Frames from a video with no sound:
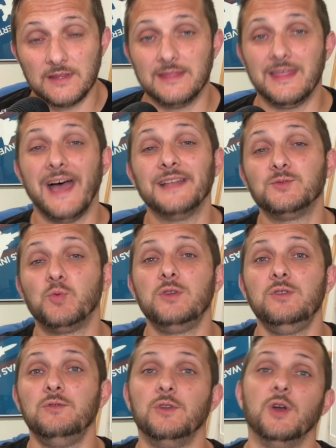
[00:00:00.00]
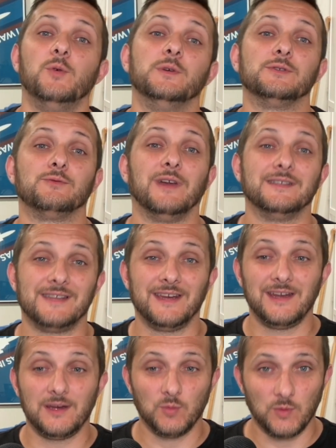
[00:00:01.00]
That's when you know it's
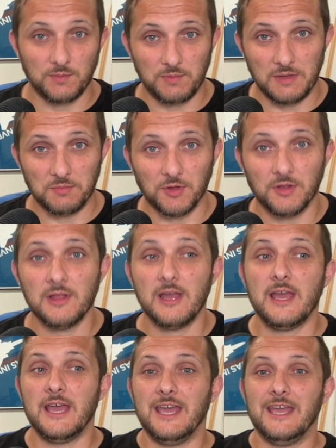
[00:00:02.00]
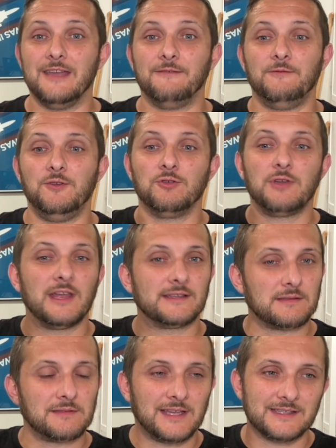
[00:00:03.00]
resonating with people. If you get
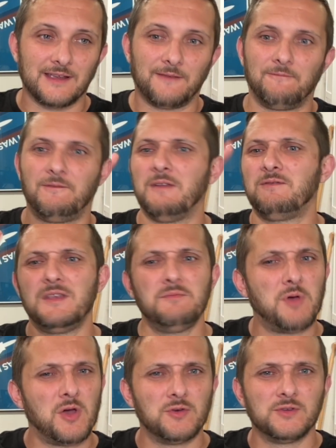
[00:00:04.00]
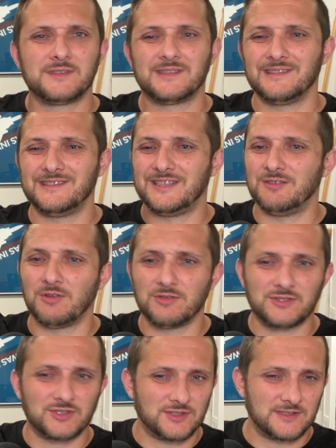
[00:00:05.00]
something that has like 50 posts, 0
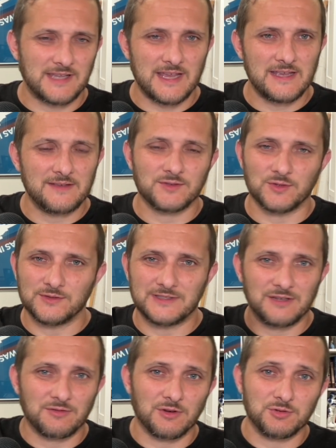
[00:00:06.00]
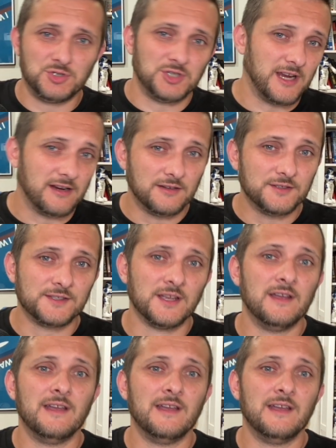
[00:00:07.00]
saves or 0 shares,